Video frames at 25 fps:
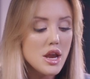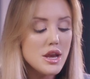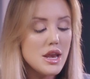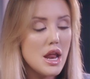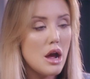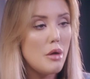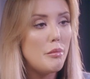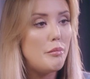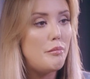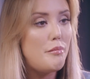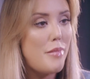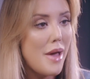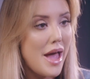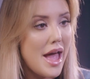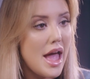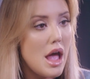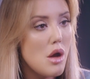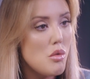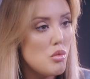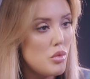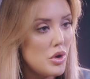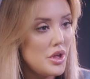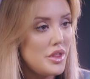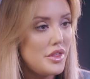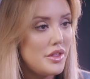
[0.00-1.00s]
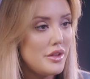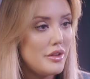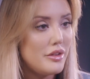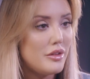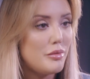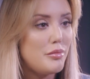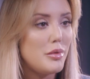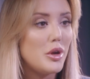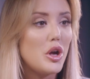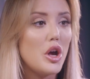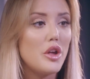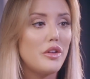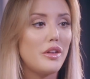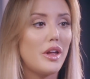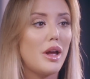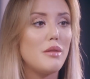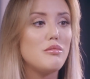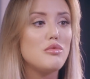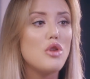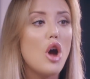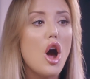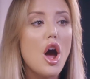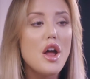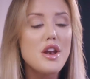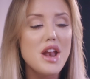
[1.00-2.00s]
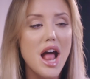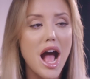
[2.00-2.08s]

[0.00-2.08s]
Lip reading: Now bear with us because I'm not an